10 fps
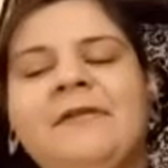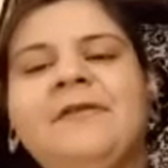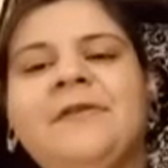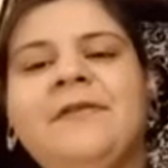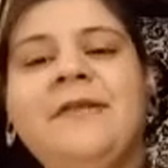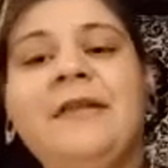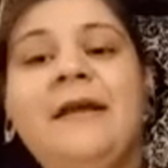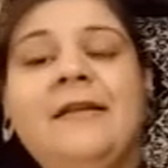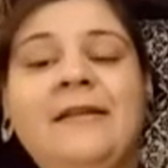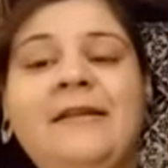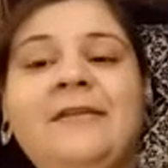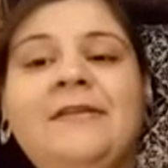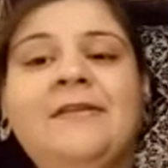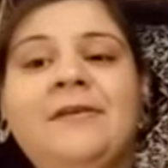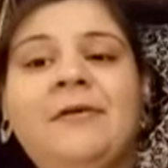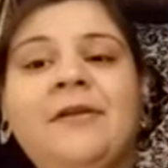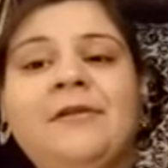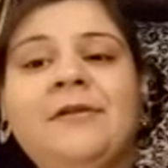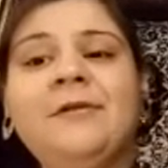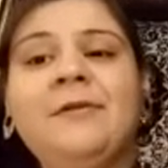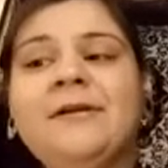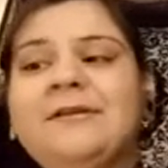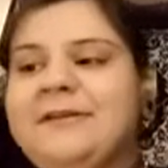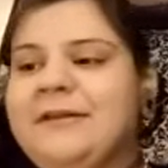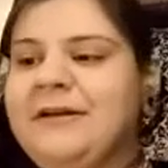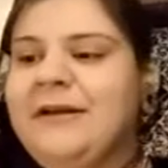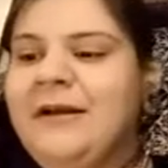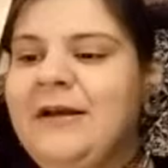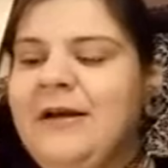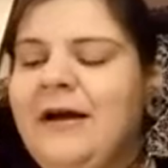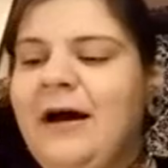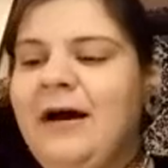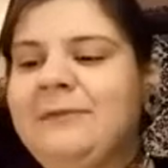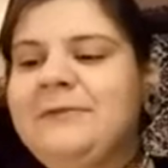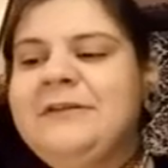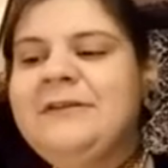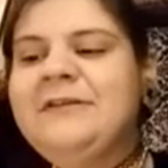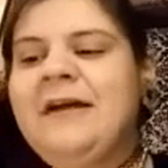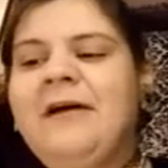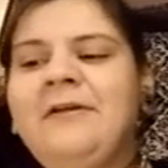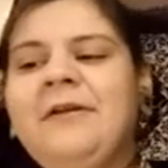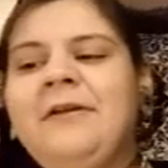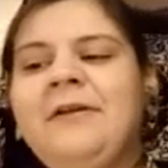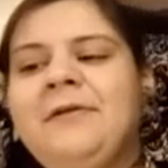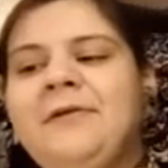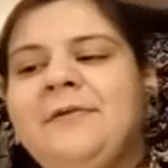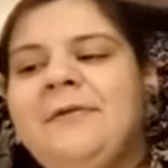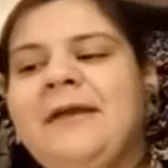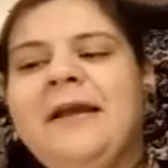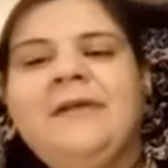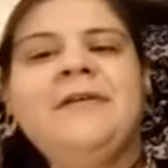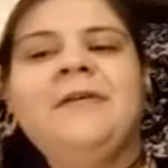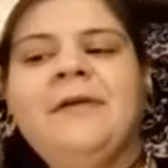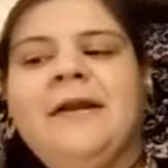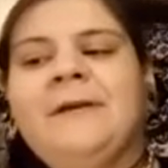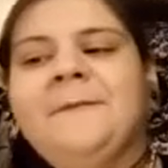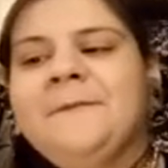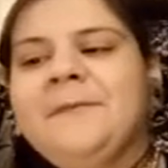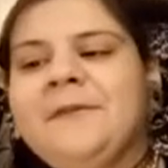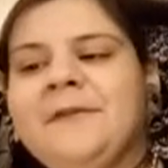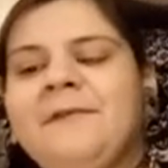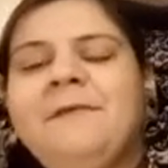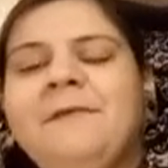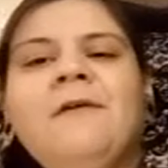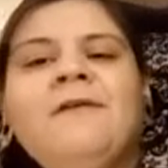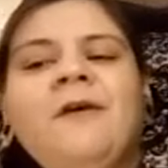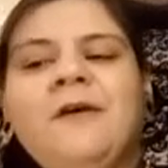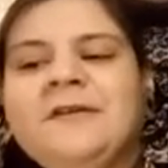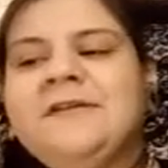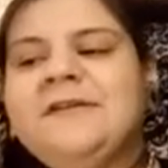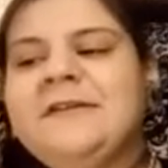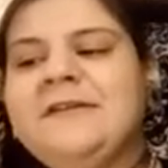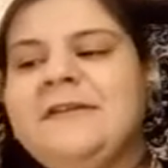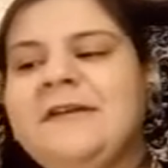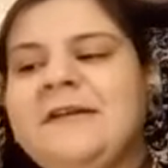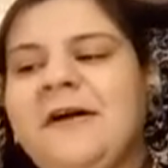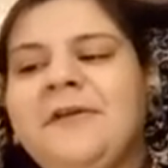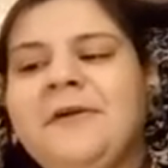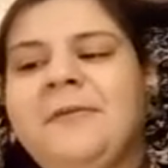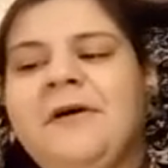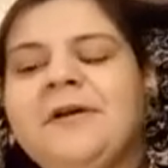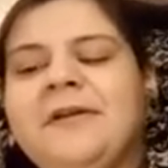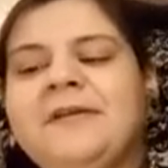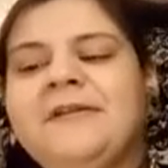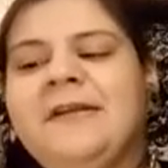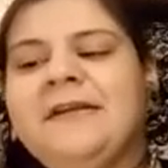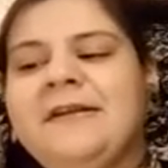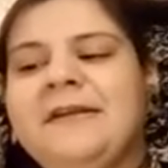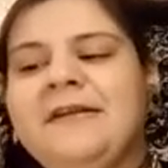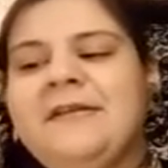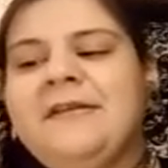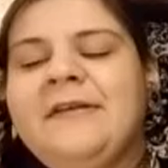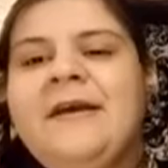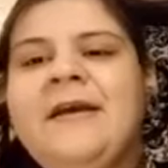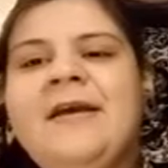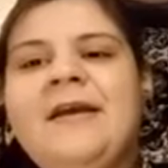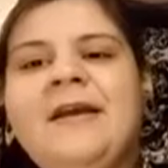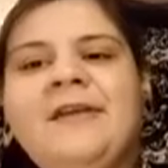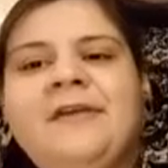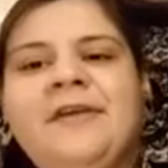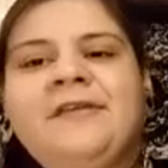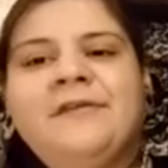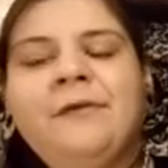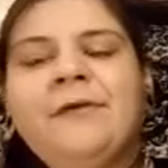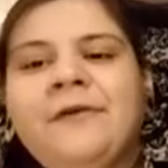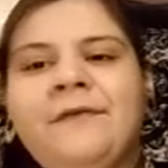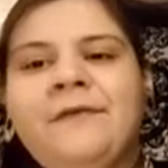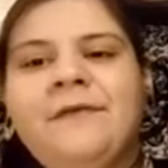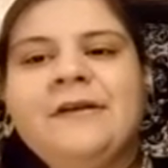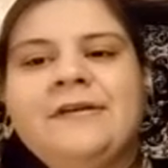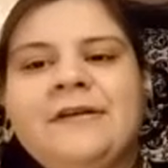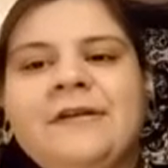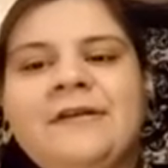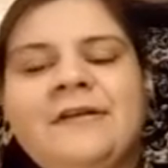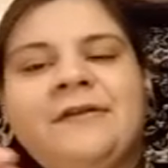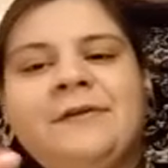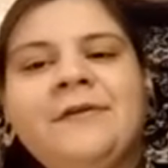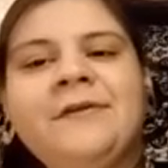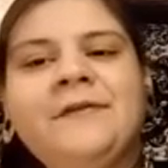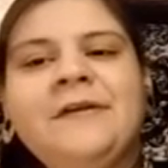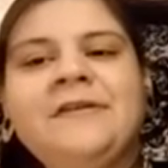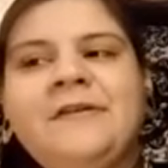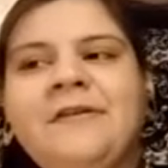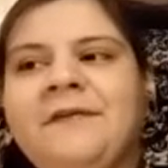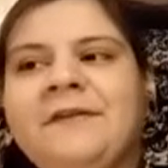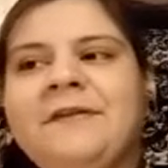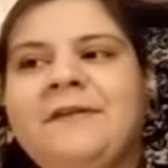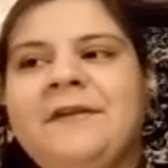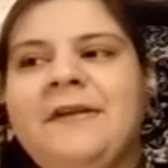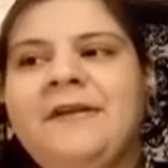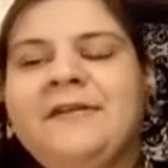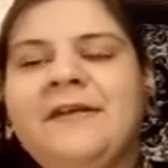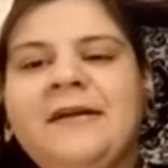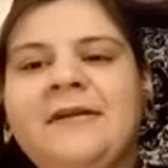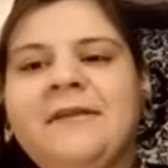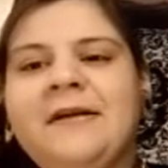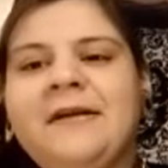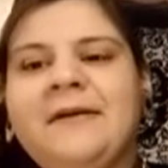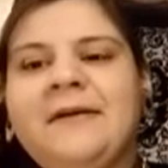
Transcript: driven, that leads us to our third question, which is how do you integrate flow of consciousness and other modernist techniques into historical fiction? Because historical fiction is often seen as kind of like a